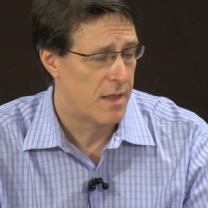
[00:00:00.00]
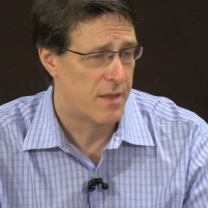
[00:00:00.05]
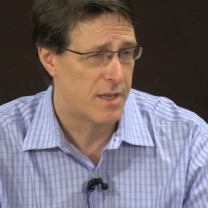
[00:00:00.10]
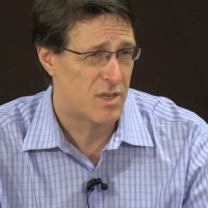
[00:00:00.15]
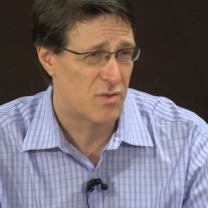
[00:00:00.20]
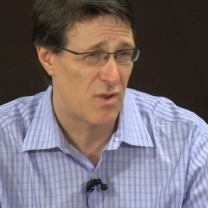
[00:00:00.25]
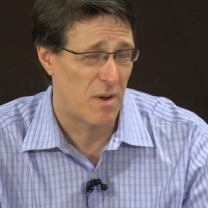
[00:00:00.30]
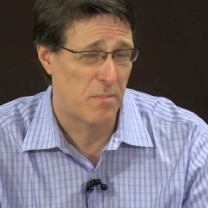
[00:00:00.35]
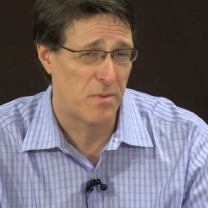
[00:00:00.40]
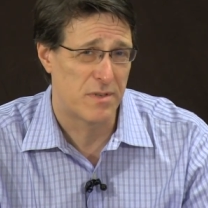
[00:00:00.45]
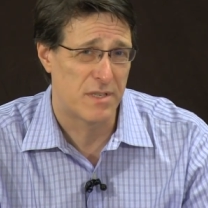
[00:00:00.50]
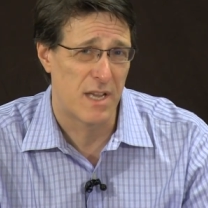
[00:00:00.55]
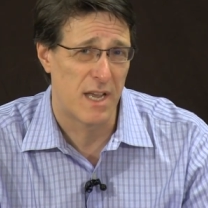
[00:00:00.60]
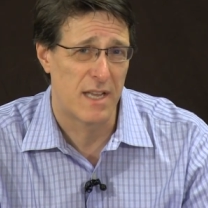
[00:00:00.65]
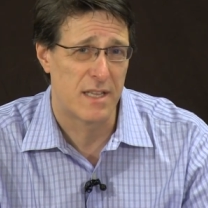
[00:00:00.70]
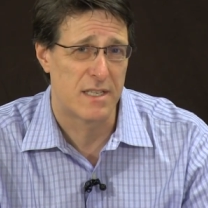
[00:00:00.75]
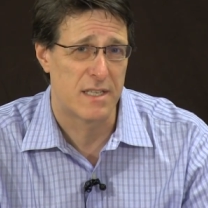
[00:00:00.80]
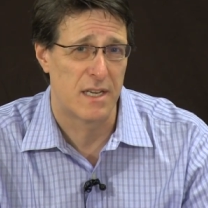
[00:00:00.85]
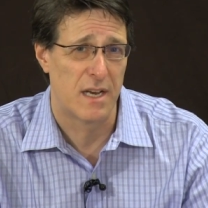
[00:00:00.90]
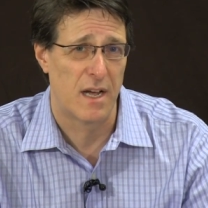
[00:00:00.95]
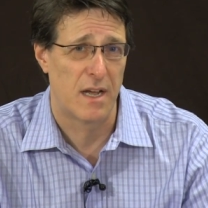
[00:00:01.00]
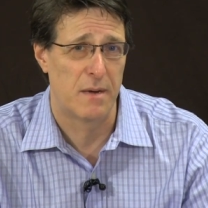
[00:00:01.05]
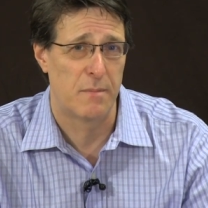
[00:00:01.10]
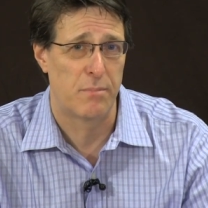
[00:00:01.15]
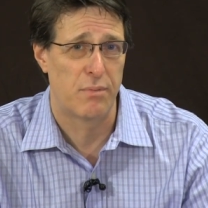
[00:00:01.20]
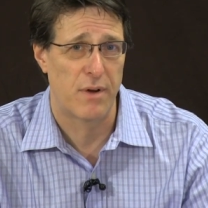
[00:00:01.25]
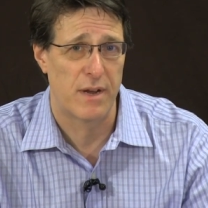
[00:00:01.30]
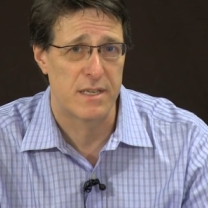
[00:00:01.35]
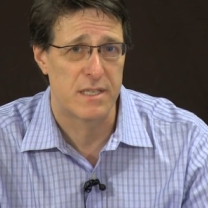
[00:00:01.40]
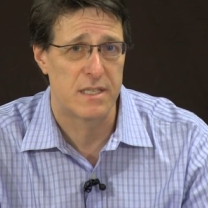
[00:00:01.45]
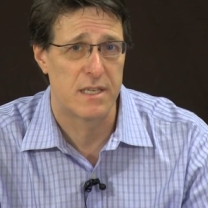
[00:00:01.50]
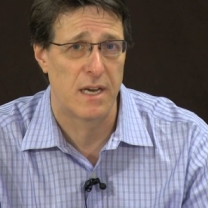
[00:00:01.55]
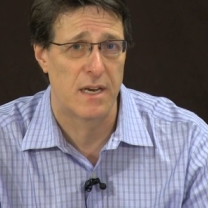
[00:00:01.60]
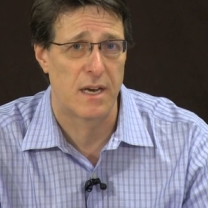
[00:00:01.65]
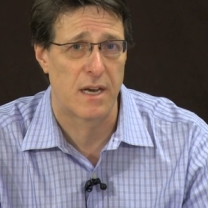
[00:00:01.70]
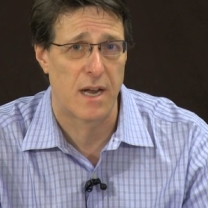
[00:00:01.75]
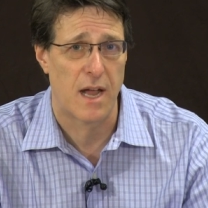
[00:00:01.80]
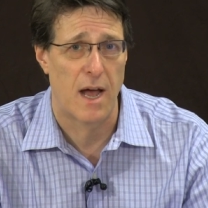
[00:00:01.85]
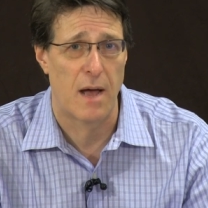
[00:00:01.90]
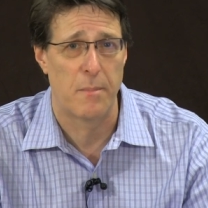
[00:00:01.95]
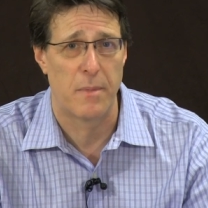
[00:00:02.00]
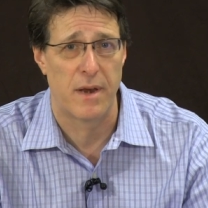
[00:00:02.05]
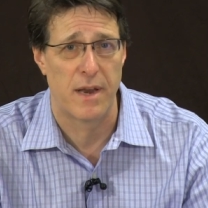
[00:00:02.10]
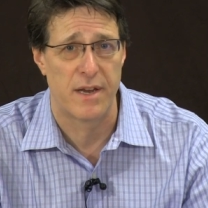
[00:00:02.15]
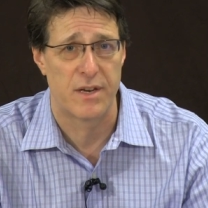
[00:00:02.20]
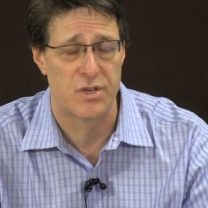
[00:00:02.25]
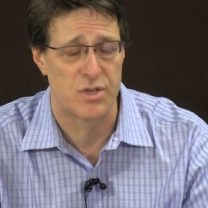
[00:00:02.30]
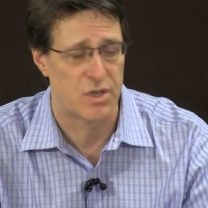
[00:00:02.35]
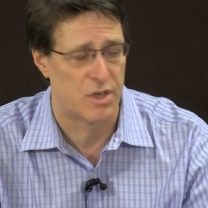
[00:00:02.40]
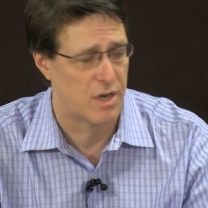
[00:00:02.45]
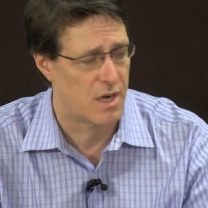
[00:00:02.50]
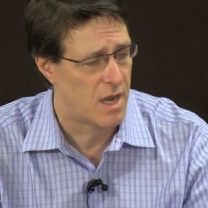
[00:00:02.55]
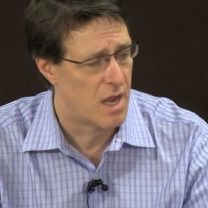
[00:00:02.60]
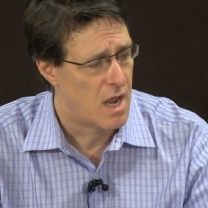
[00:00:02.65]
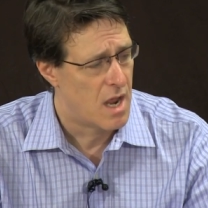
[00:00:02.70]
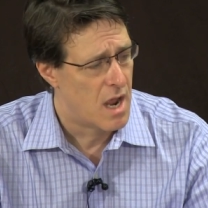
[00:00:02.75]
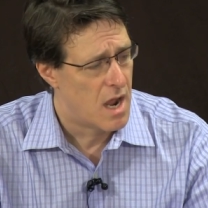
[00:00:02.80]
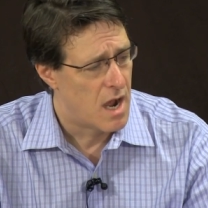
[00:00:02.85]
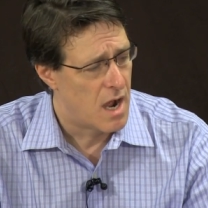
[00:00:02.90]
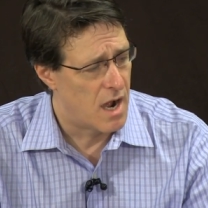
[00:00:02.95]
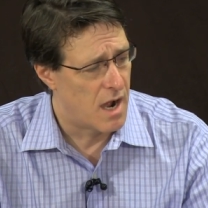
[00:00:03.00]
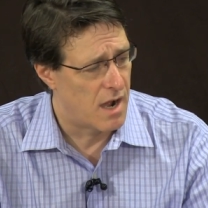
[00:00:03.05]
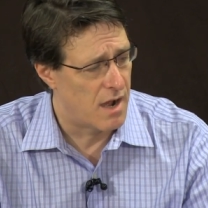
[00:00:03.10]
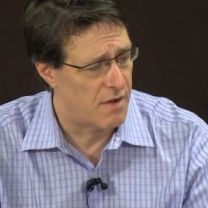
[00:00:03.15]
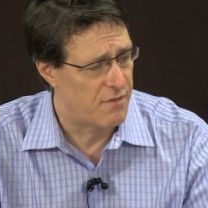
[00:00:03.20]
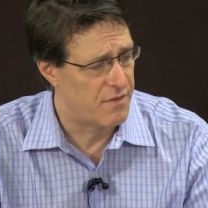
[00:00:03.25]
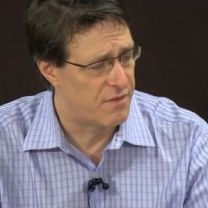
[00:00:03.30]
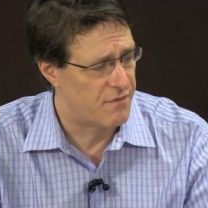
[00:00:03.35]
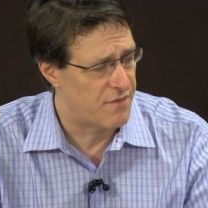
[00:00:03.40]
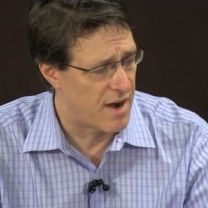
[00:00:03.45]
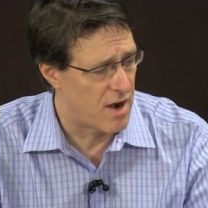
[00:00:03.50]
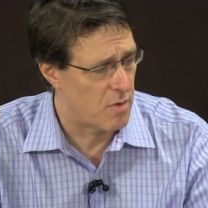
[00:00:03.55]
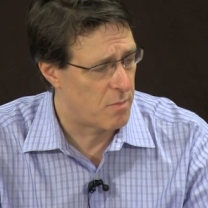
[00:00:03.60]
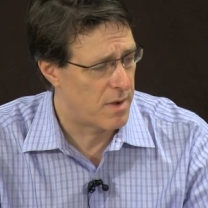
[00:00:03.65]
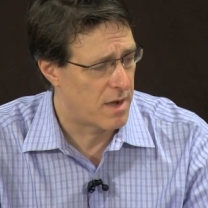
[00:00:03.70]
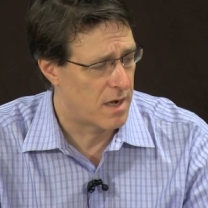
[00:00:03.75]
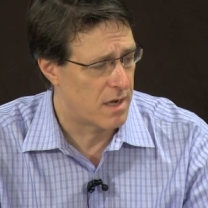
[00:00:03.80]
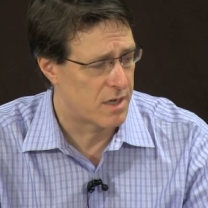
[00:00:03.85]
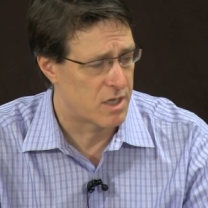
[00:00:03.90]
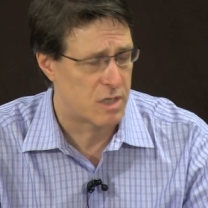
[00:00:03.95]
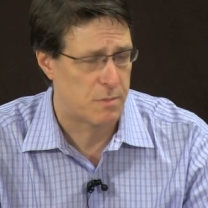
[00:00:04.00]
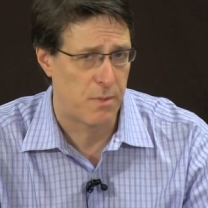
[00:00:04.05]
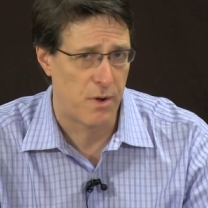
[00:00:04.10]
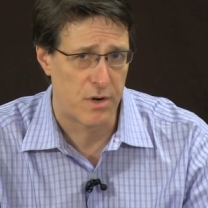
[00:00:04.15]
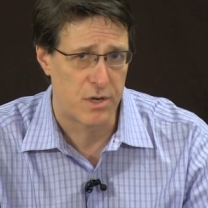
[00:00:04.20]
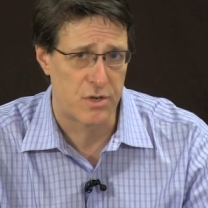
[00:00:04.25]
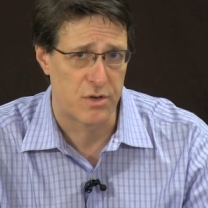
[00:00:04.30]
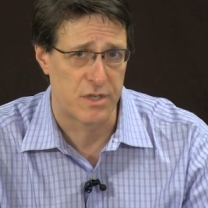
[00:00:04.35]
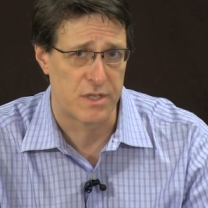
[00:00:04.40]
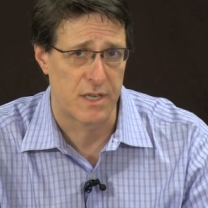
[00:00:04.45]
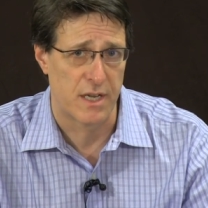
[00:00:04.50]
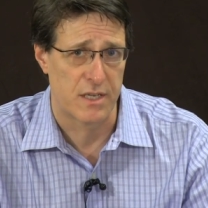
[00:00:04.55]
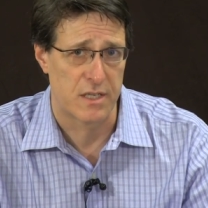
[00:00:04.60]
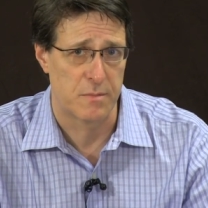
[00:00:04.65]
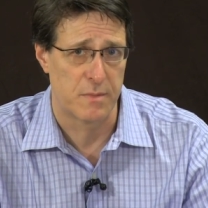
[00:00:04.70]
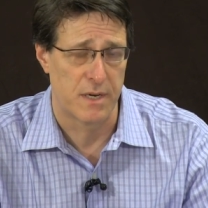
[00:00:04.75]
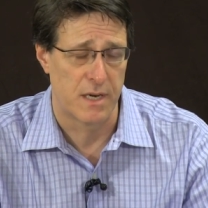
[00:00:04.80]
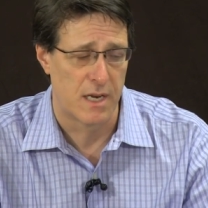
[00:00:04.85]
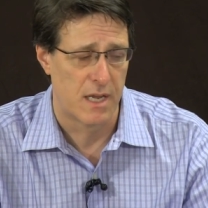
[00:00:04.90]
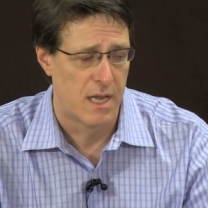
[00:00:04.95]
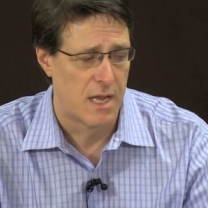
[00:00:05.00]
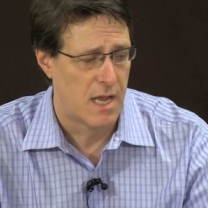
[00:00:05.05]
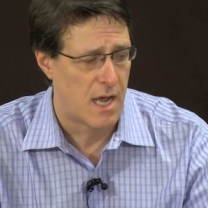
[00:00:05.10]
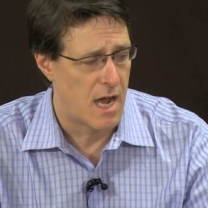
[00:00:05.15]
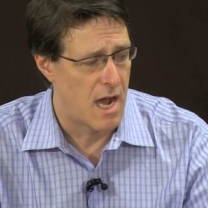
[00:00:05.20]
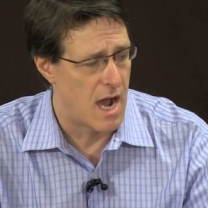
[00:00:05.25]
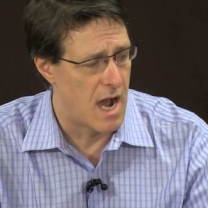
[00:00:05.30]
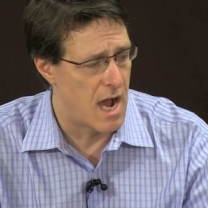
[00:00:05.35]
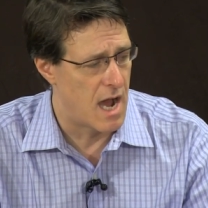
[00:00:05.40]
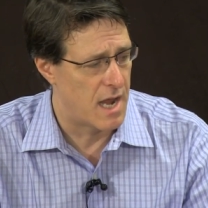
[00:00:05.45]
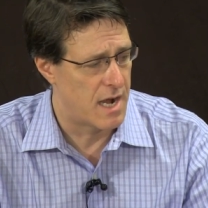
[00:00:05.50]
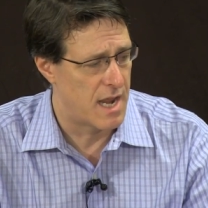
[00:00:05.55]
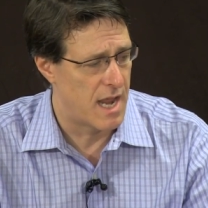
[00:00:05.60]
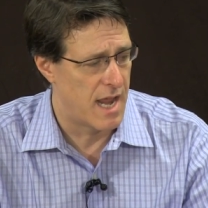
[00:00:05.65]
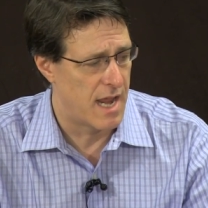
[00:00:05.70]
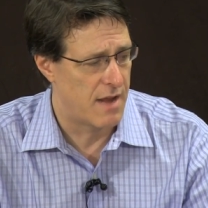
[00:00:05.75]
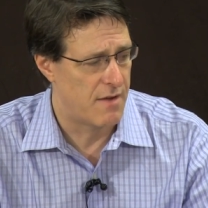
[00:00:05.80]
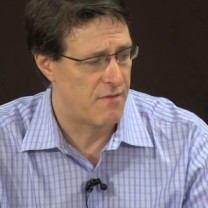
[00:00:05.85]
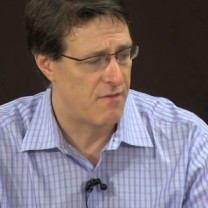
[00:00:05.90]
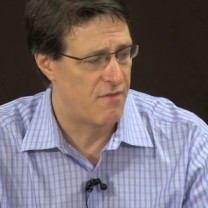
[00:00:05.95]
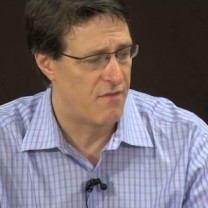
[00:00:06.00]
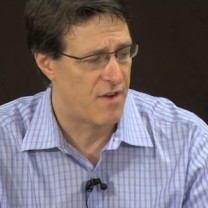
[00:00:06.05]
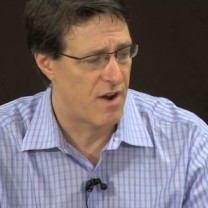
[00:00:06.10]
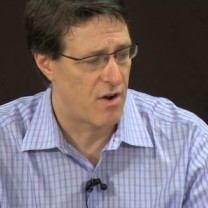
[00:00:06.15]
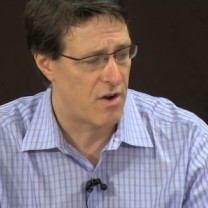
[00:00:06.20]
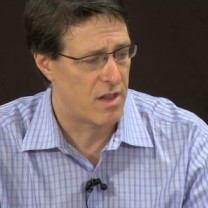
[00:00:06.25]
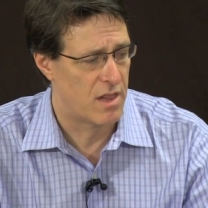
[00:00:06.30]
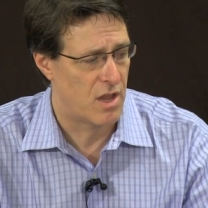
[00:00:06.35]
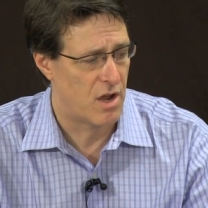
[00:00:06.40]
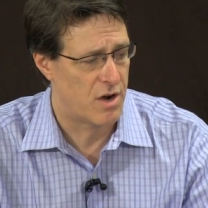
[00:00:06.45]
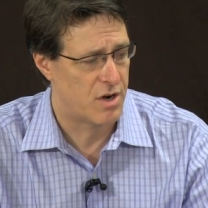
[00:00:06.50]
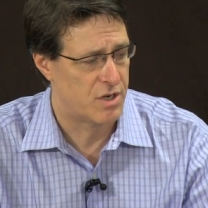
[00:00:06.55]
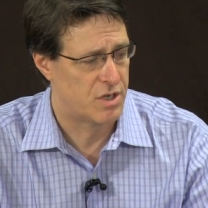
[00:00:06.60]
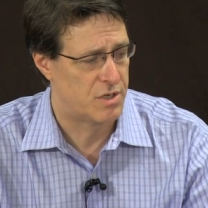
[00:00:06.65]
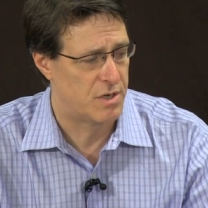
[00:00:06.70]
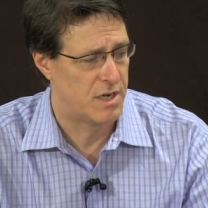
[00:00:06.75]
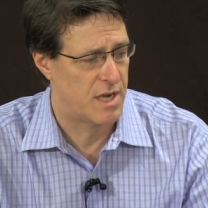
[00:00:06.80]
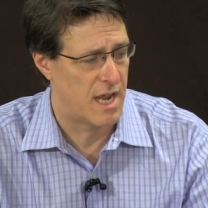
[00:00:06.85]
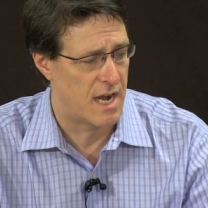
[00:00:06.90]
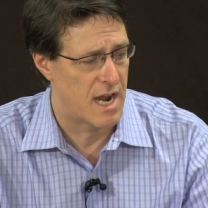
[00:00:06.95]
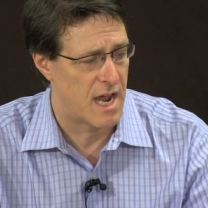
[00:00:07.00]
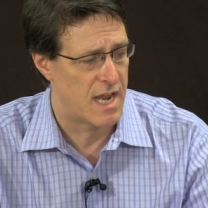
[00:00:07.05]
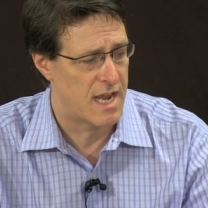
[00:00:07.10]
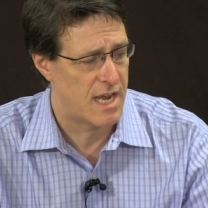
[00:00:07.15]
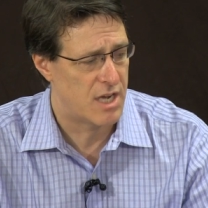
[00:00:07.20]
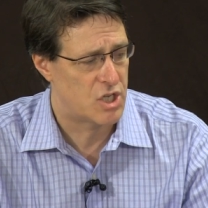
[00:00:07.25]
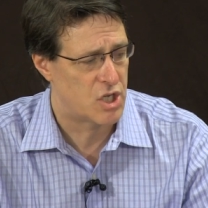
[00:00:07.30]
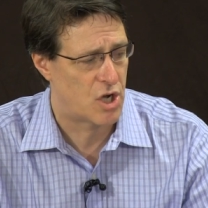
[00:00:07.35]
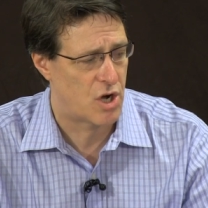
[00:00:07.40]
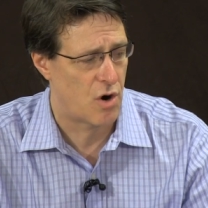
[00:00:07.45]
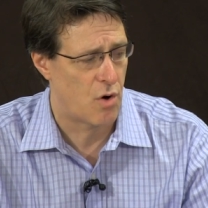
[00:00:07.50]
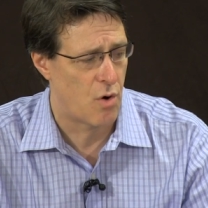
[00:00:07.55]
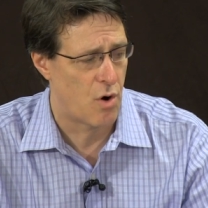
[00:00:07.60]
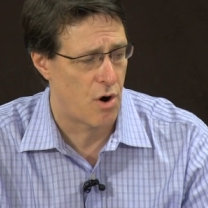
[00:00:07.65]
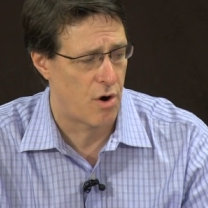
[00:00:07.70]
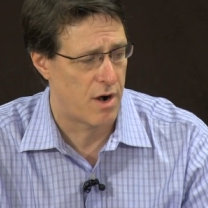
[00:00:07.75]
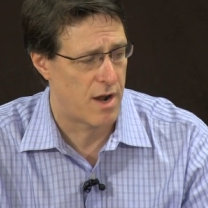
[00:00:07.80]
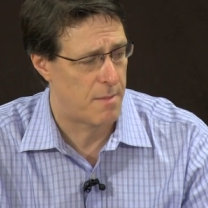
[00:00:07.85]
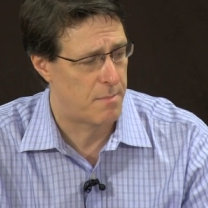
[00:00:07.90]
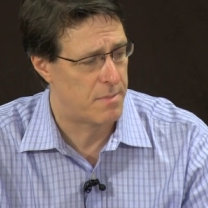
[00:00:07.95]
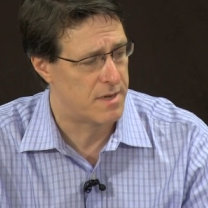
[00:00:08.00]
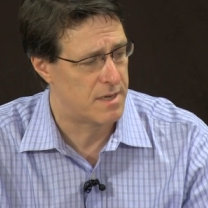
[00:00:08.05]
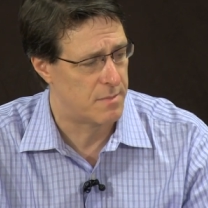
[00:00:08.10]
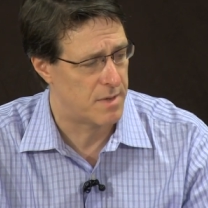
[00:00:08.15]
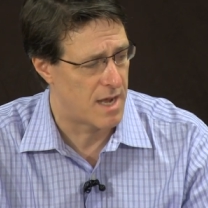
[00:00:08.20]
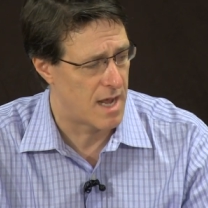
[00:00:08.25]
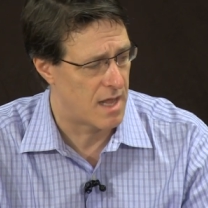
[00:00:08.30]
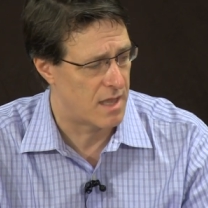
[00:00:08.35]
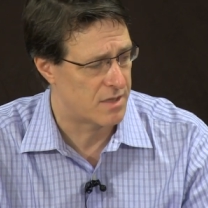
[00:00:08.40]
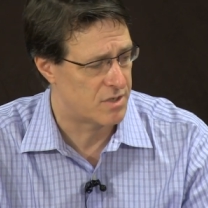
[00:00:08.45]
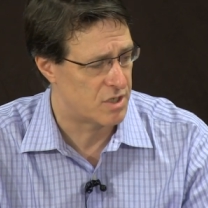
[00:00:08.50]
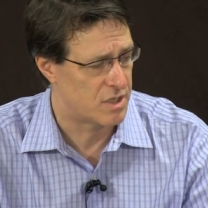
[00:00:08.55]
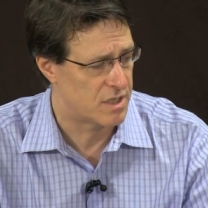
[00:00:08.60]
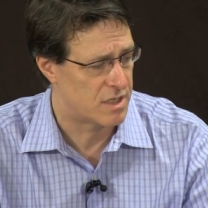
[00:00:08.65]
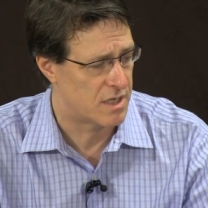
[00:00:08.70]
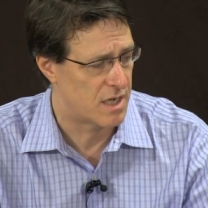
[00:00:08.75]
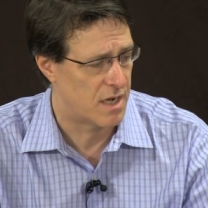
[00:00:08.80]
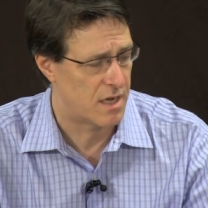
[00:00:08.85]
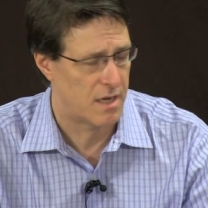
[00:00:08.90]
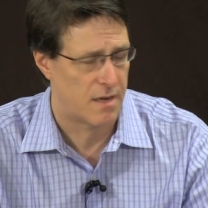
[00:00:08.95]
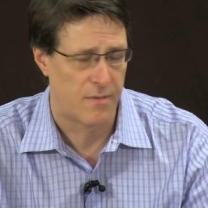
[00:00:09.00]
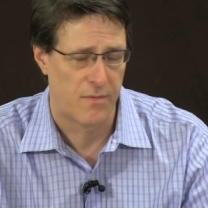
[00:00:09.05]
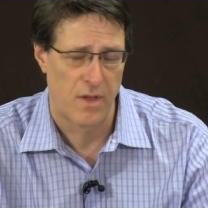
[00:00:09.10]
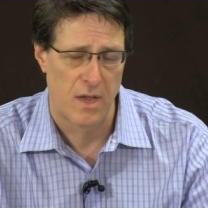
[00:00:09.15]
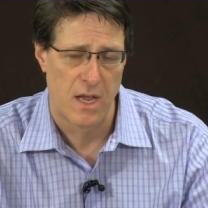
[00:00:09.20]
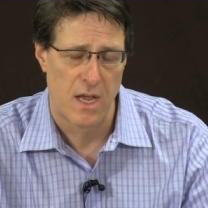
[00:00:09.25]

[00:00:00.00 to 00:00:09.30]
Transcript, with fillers: This represents an unprecedented combination of environmental exposure assessment on a very large NIH cohort epidemiology study.